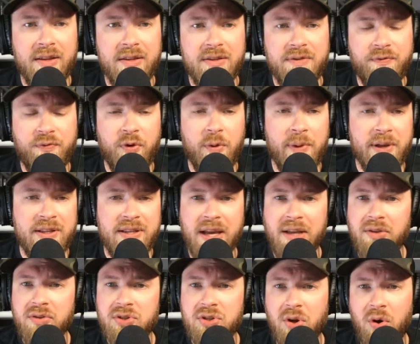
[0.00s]
For
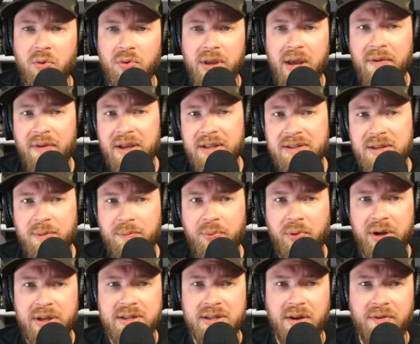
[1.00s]
McDaniels to only have 18
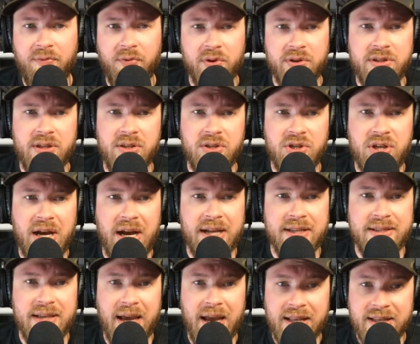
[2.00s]
points on 14
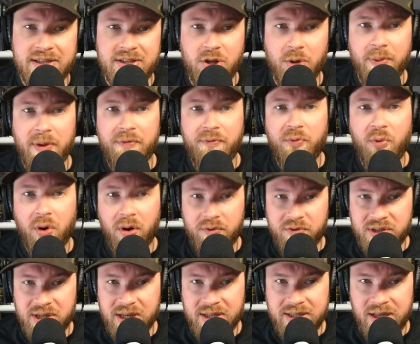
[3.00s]
shots and still be 4 of
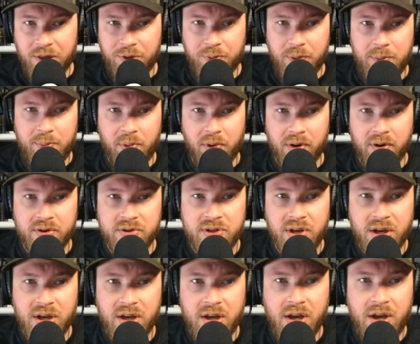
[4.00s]
6 on three-pointers,
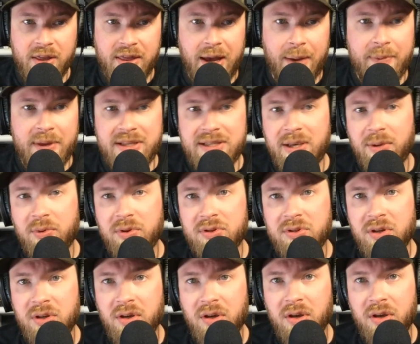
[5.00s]
that means he was
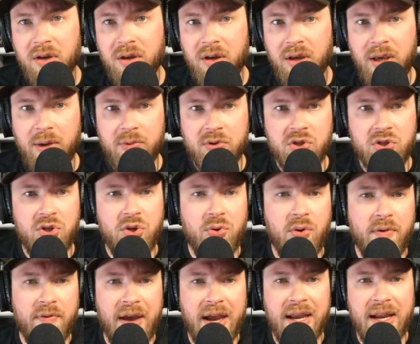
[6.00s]
2
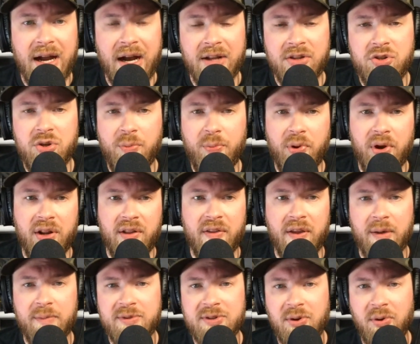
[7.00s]
of 8 on two-point
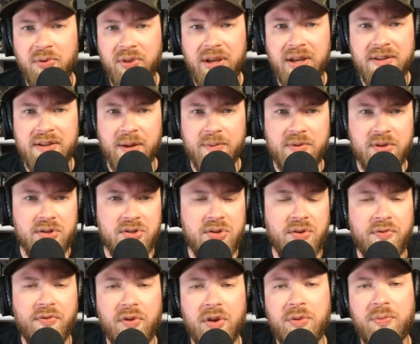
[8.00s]
attempts, only attempted 2
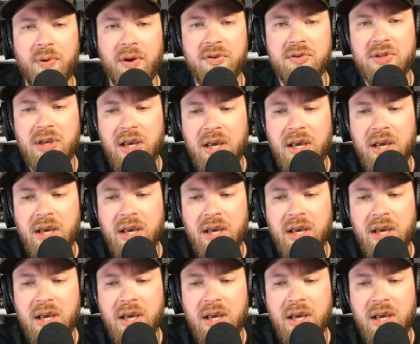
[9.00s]
free throws.